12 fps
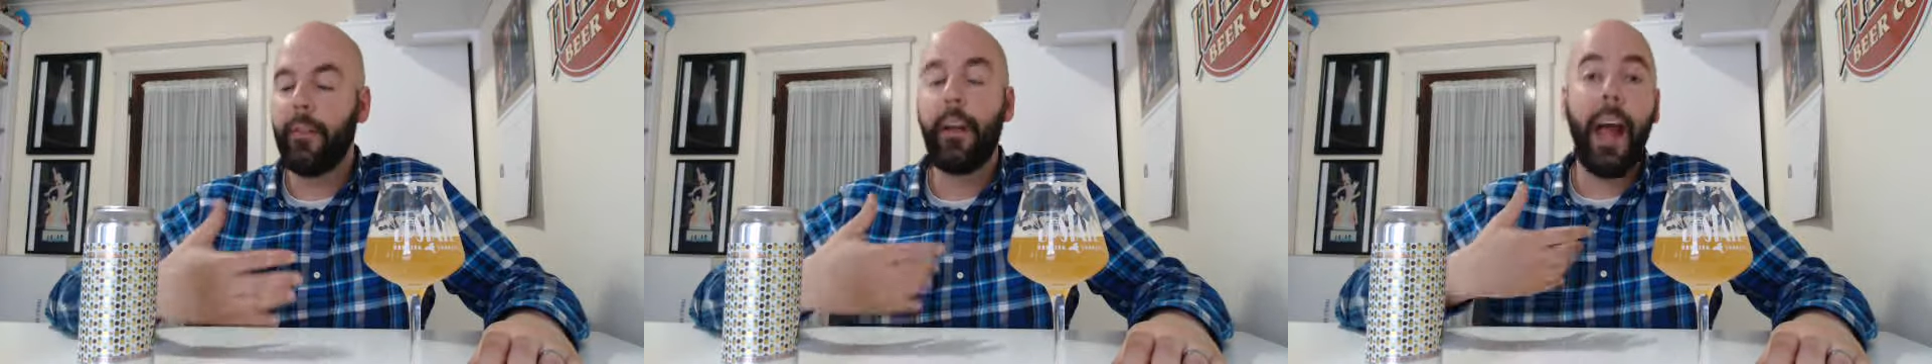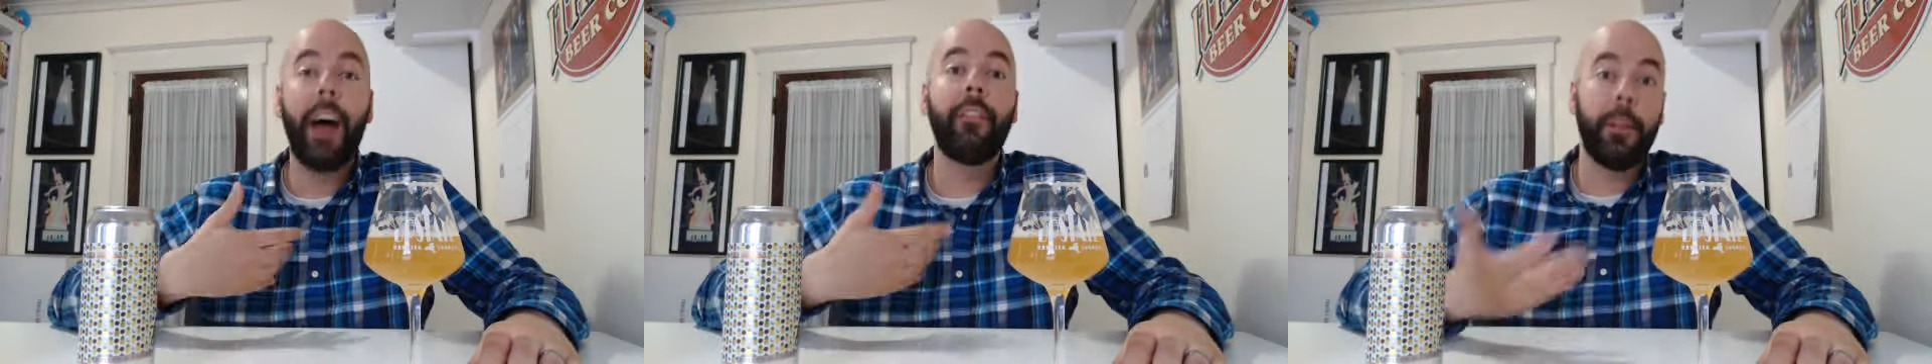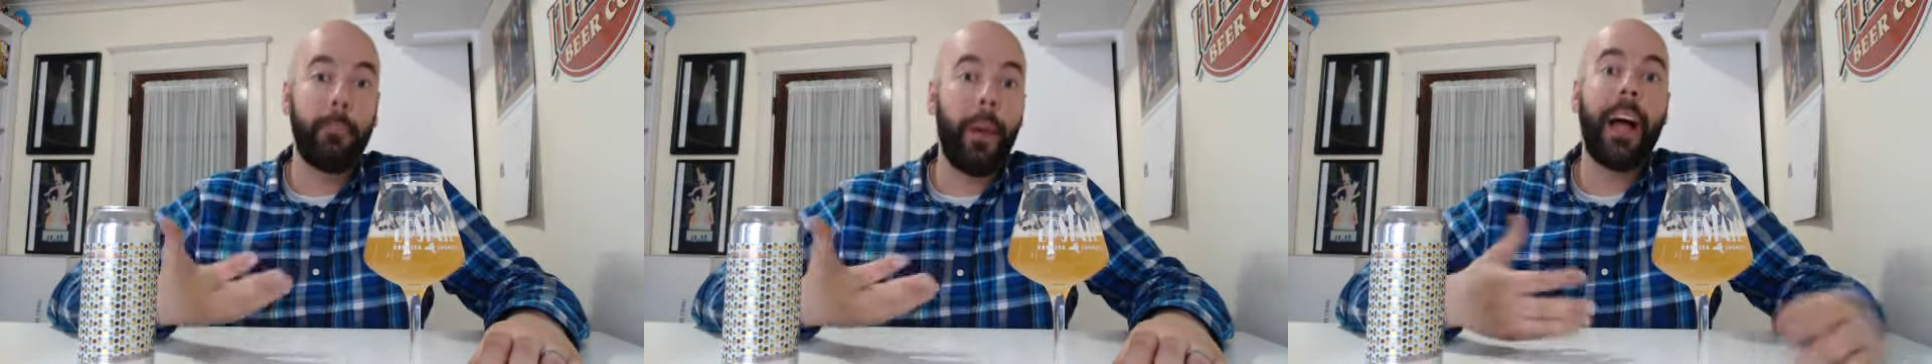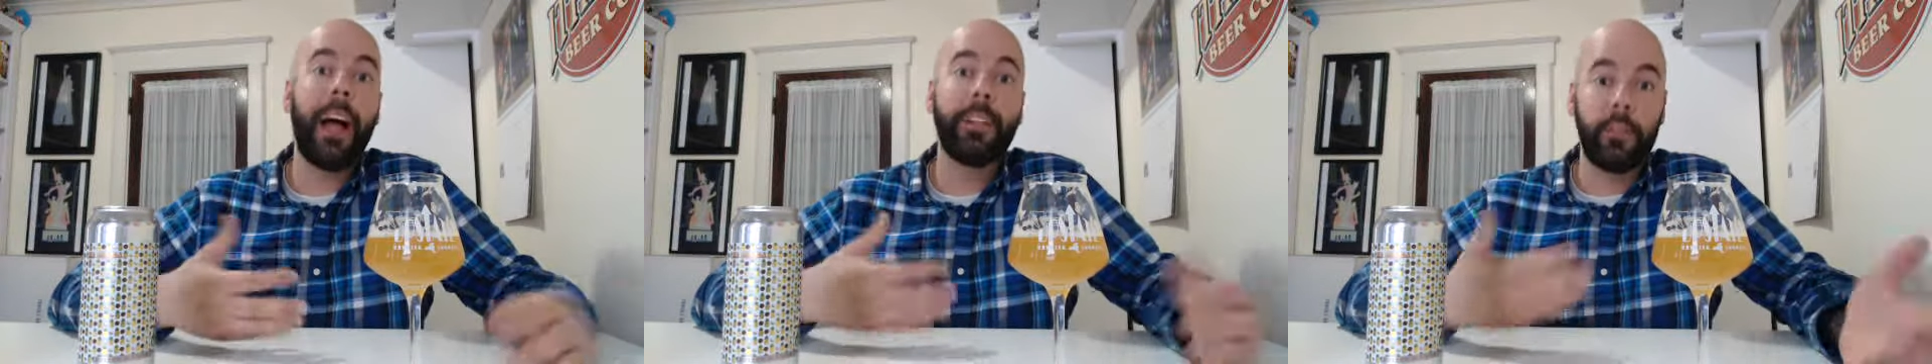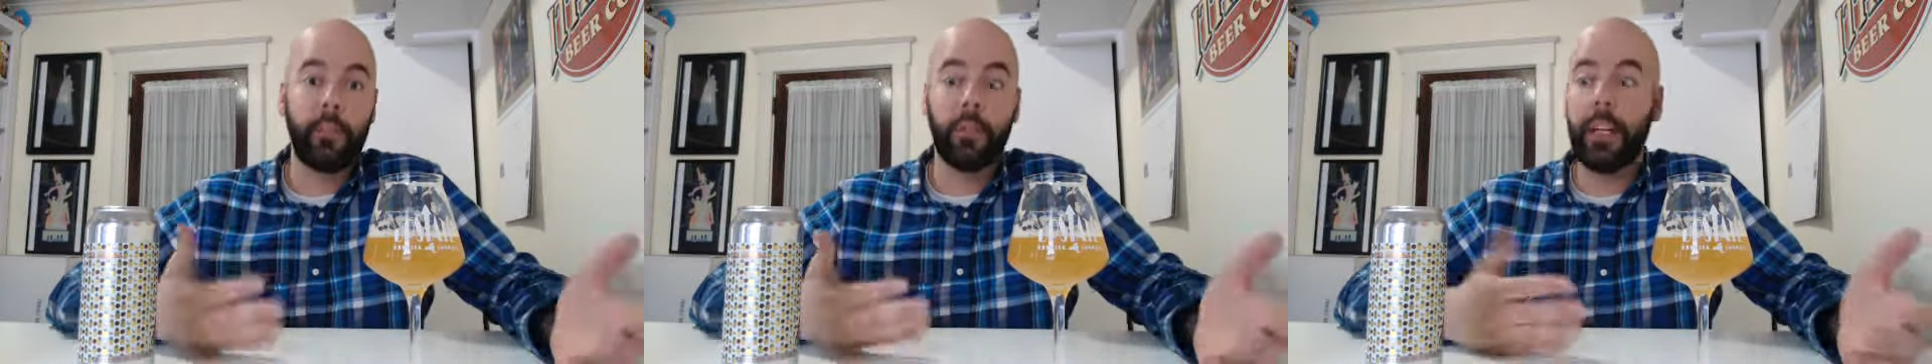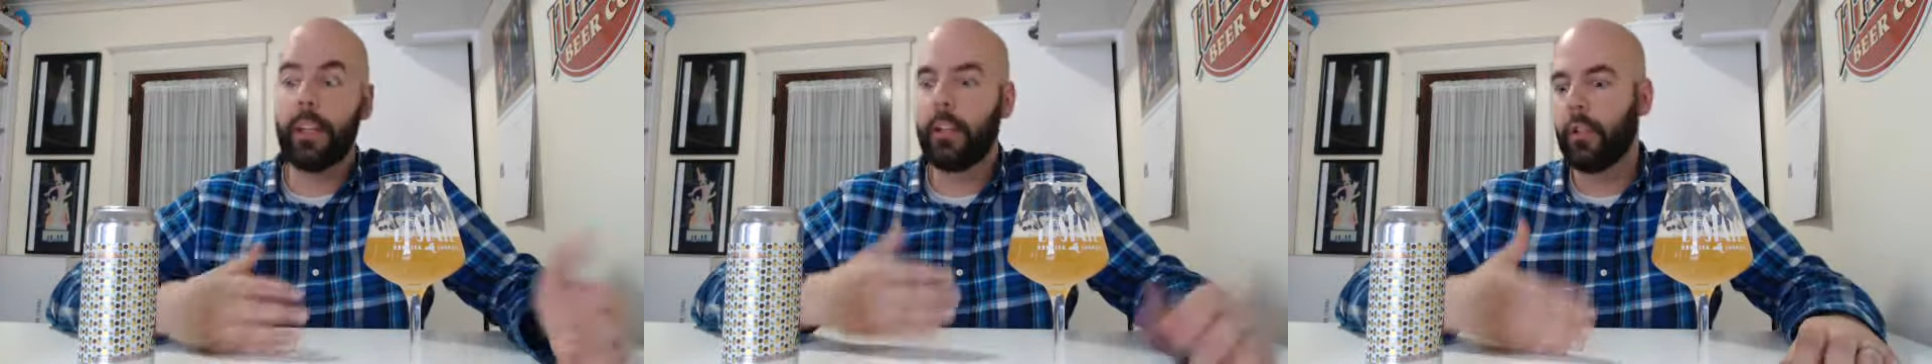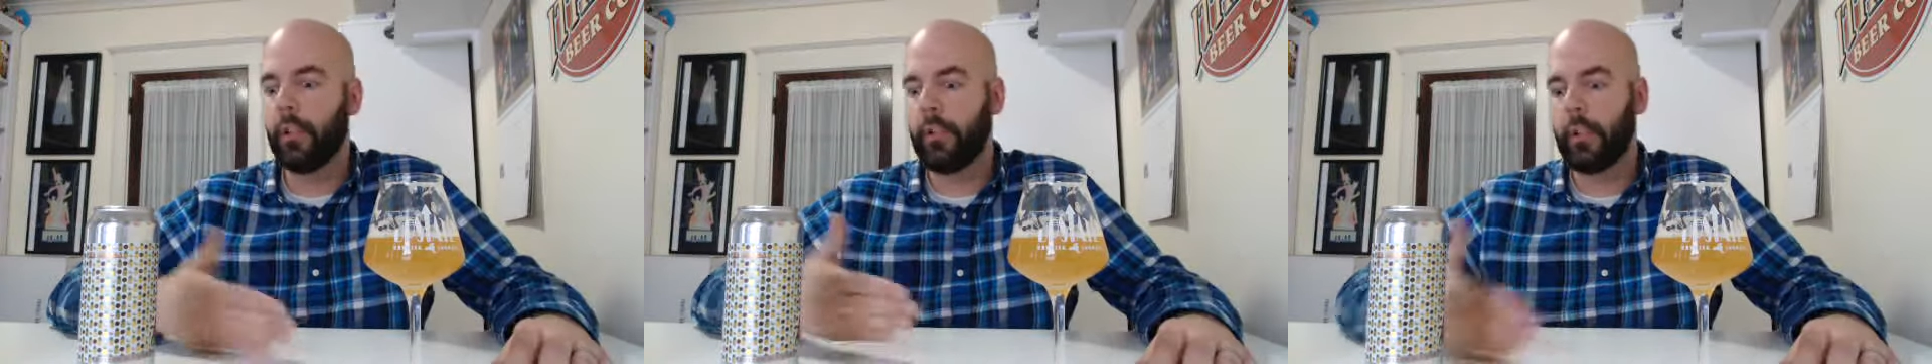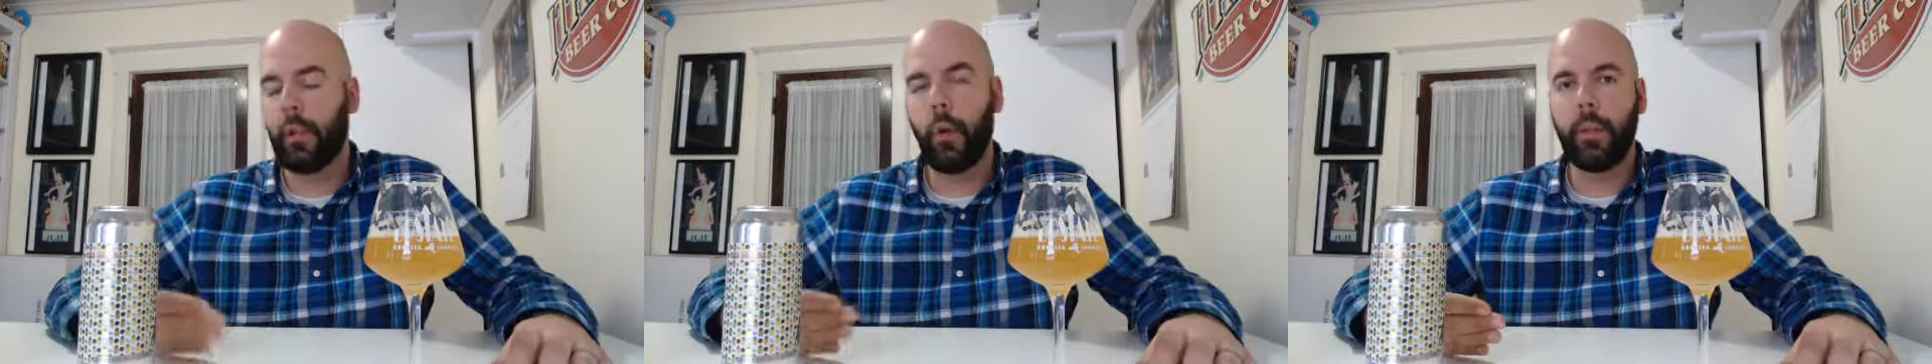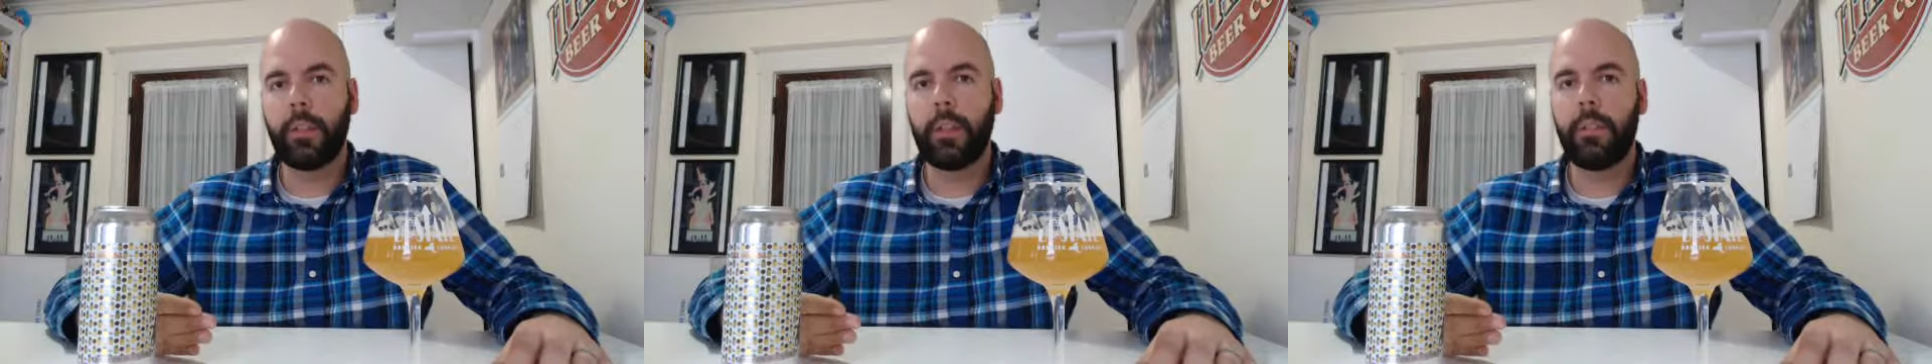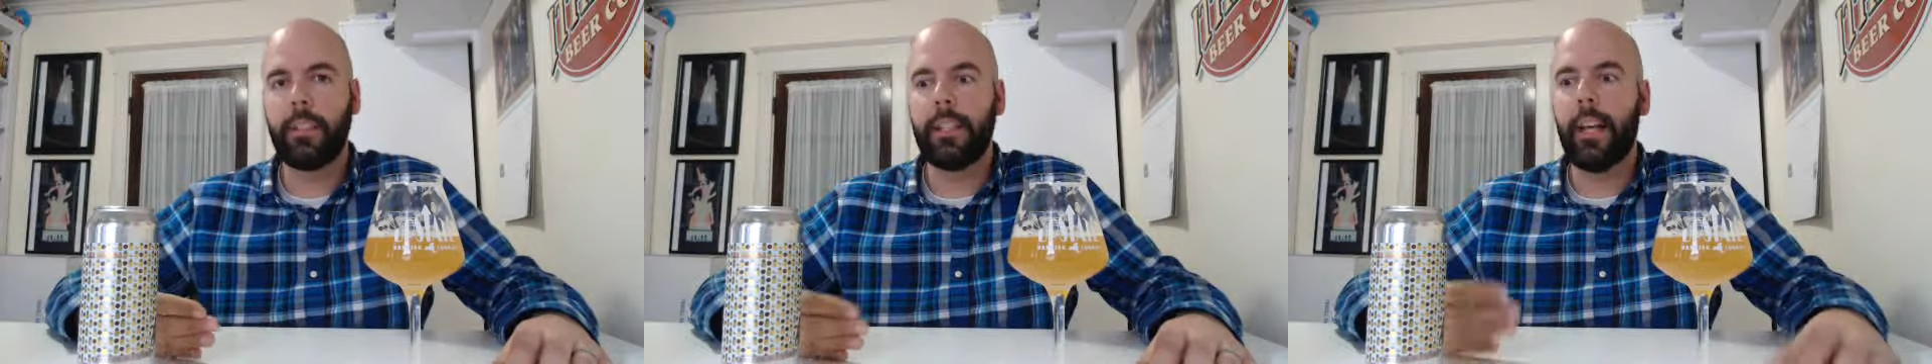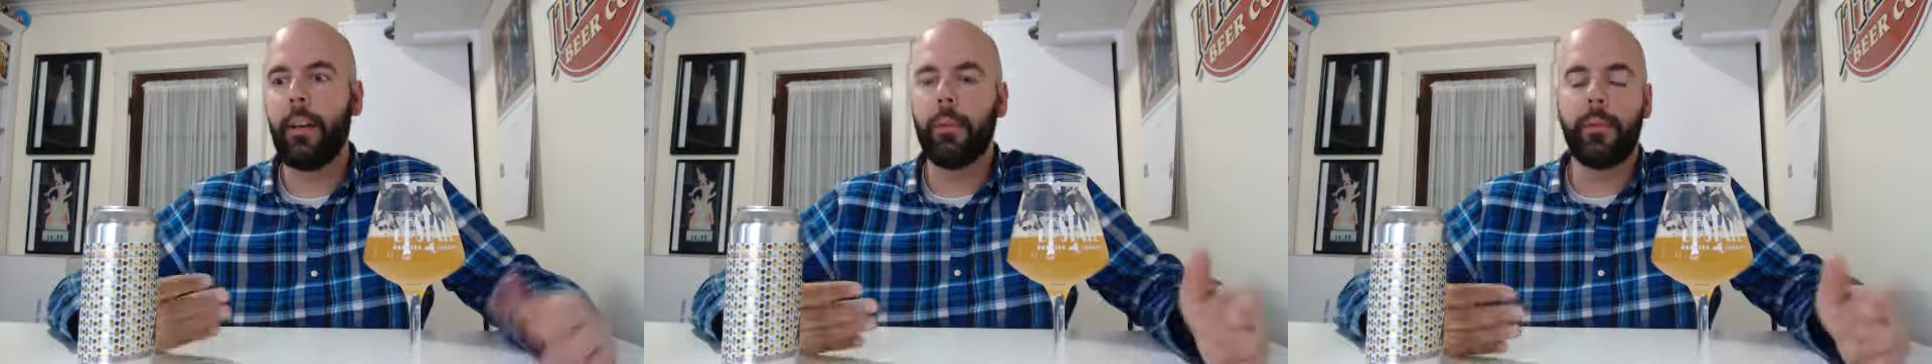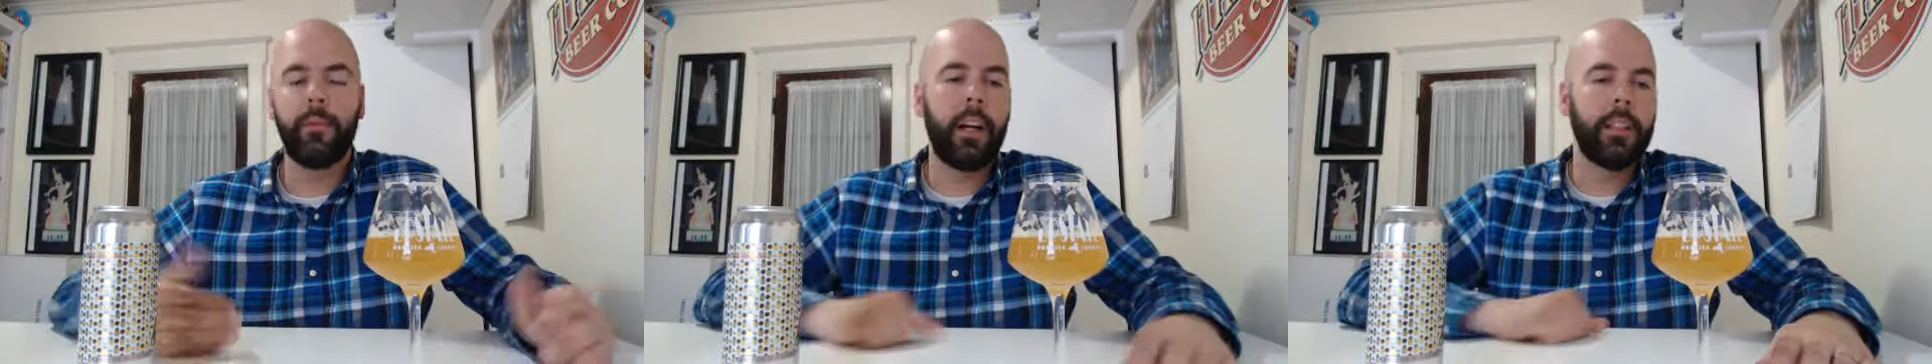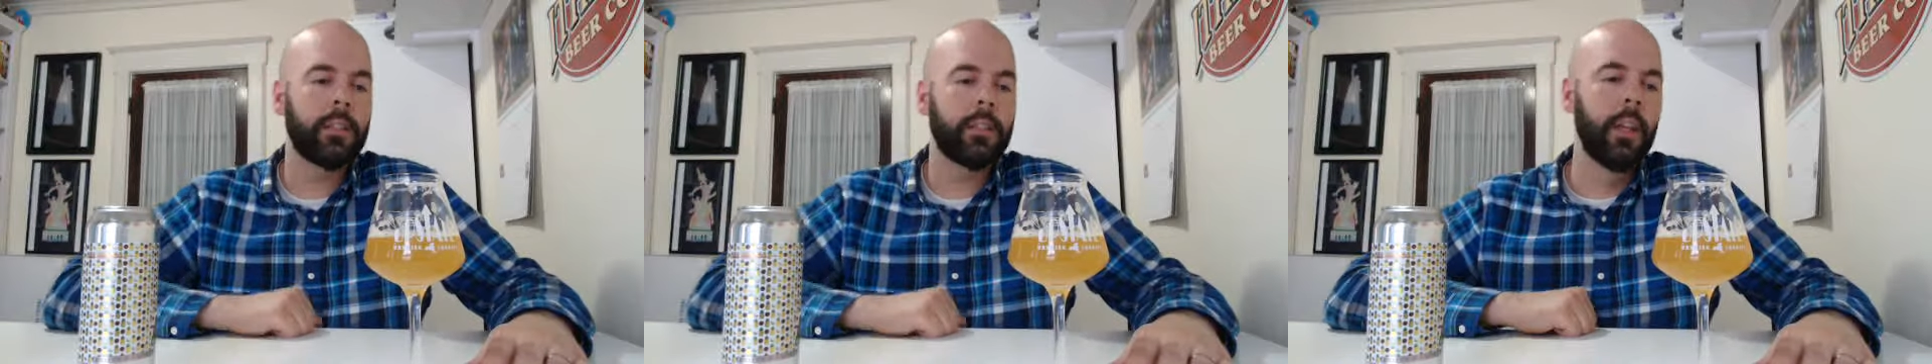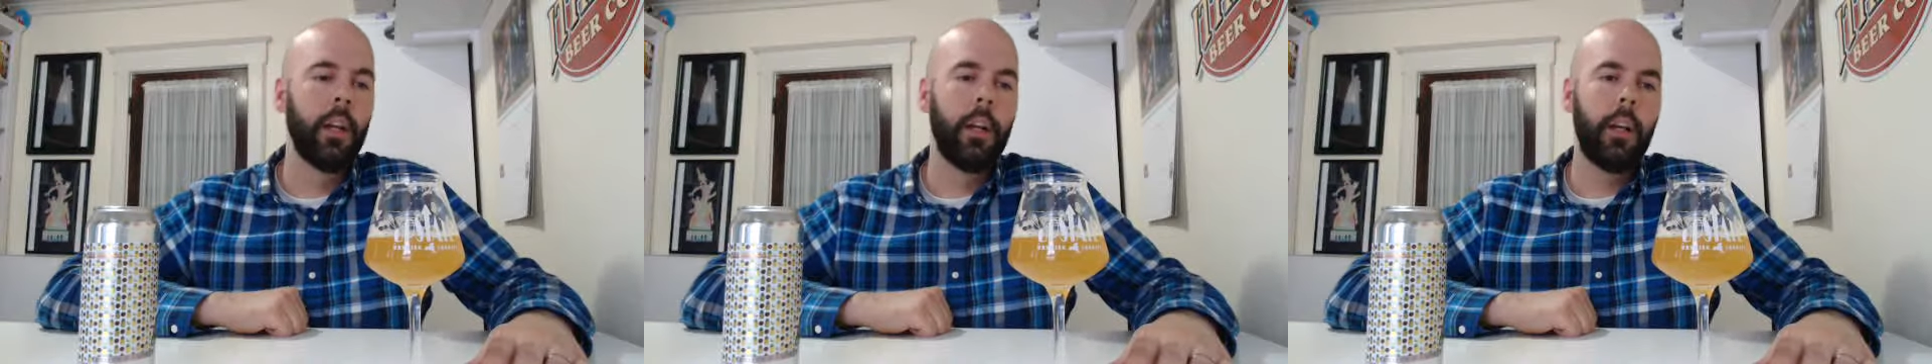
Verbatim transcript: have in the past drank during the course of a day with friends